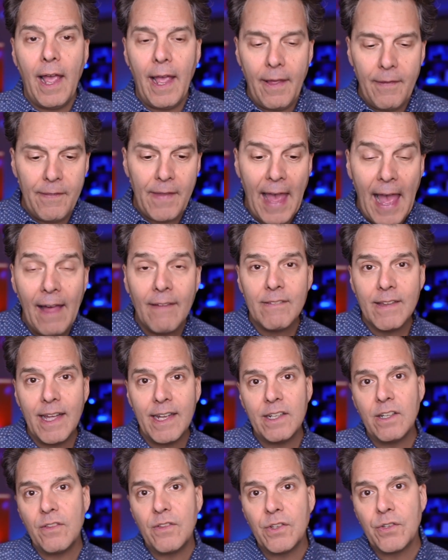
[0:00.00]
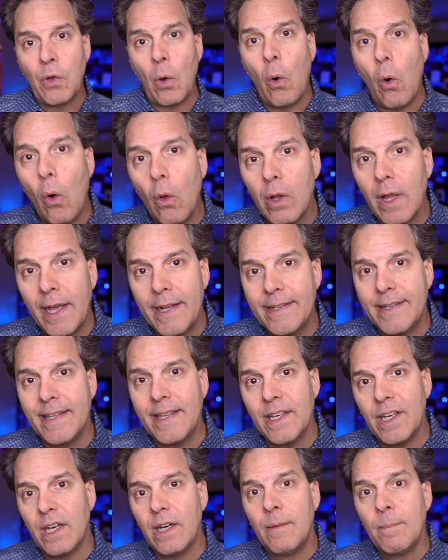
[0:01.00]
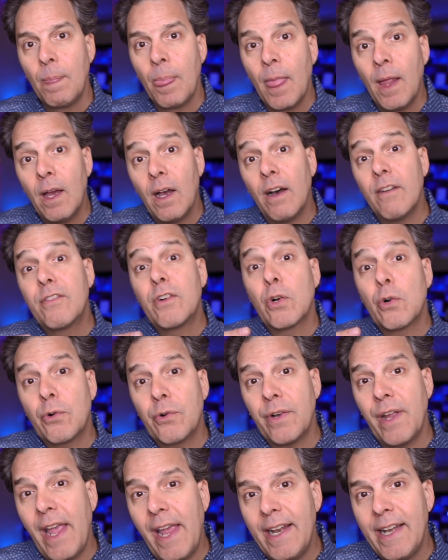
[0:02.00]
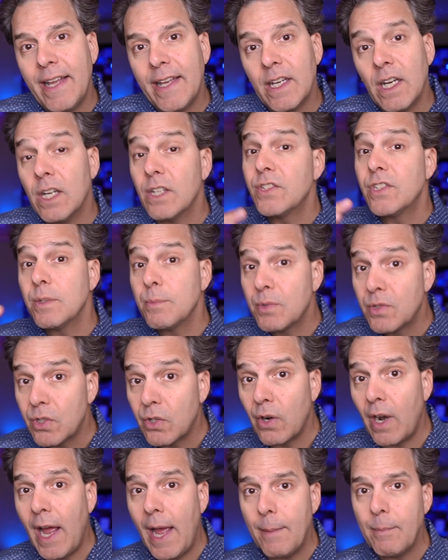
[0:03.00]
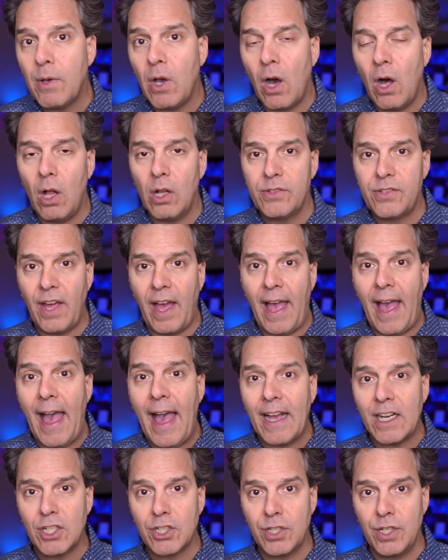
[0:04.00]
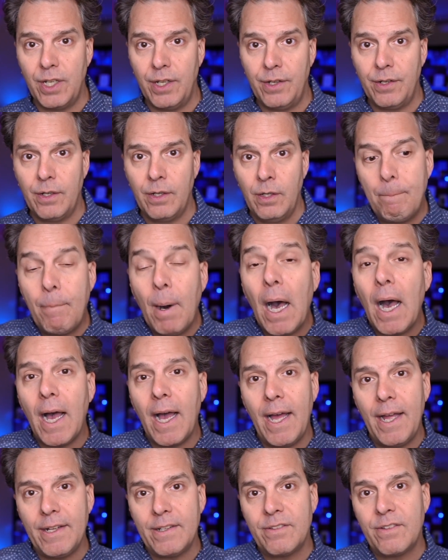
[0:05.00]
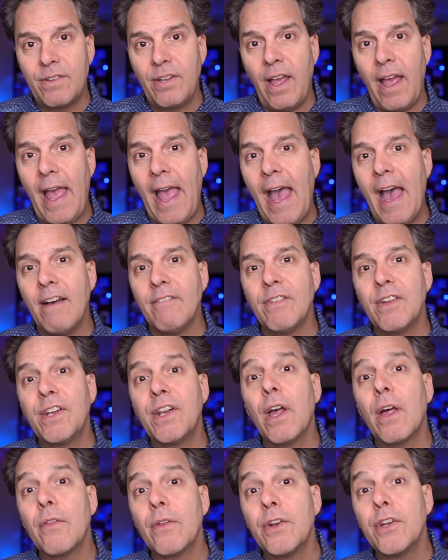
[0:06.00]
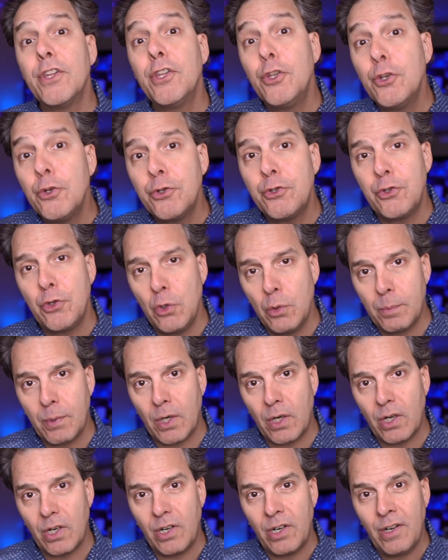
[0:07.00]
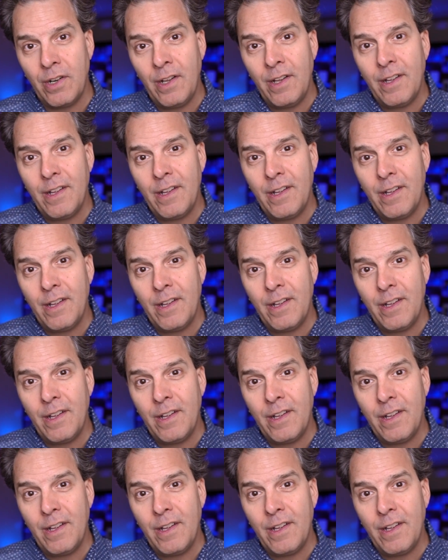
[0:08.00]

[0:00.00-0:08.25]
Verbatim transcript: And that led to this whole idea of creating a subscribe call to action, but to have another YouTuber